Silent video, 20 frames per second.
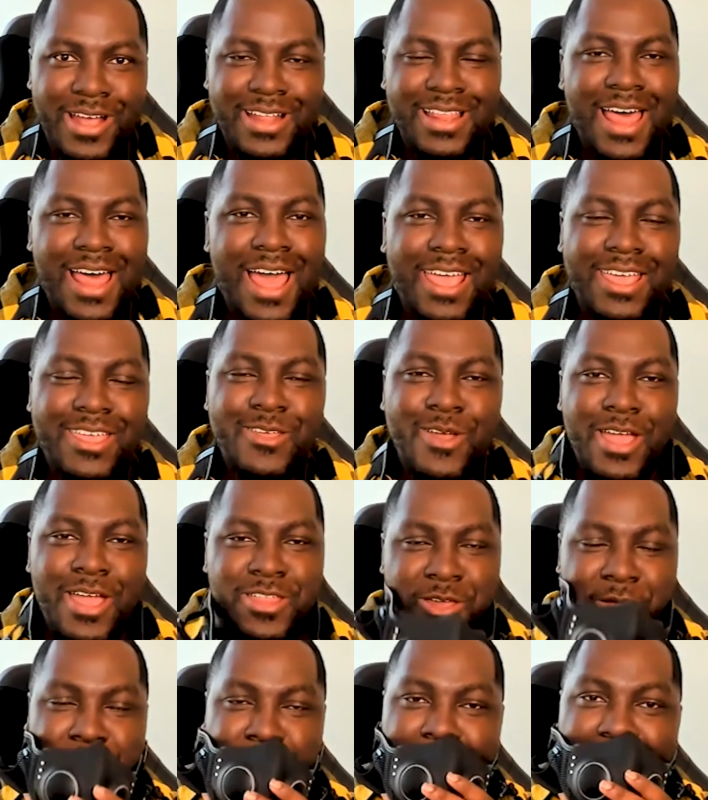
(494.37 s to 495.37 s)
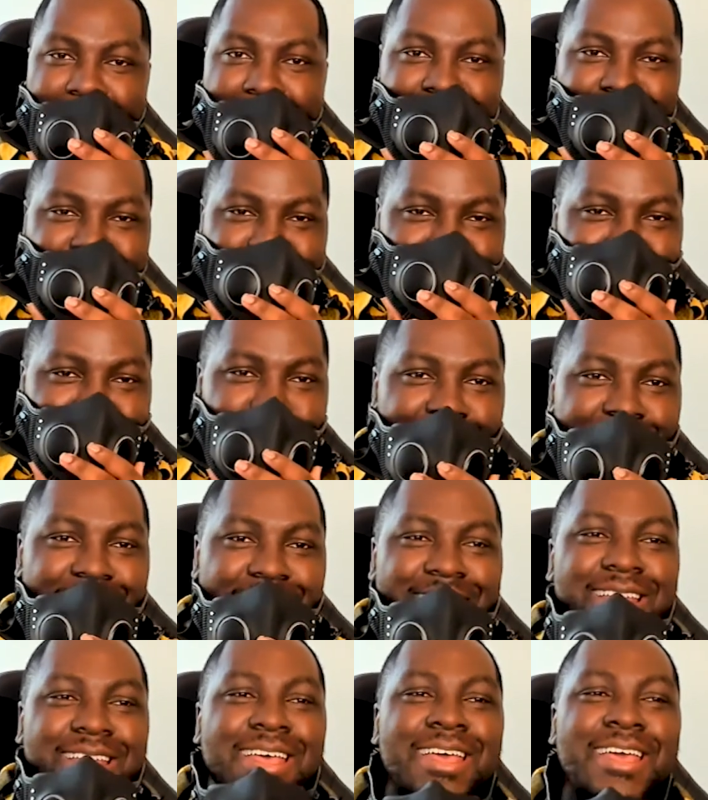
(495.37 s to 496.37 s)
Like, you got your mask on,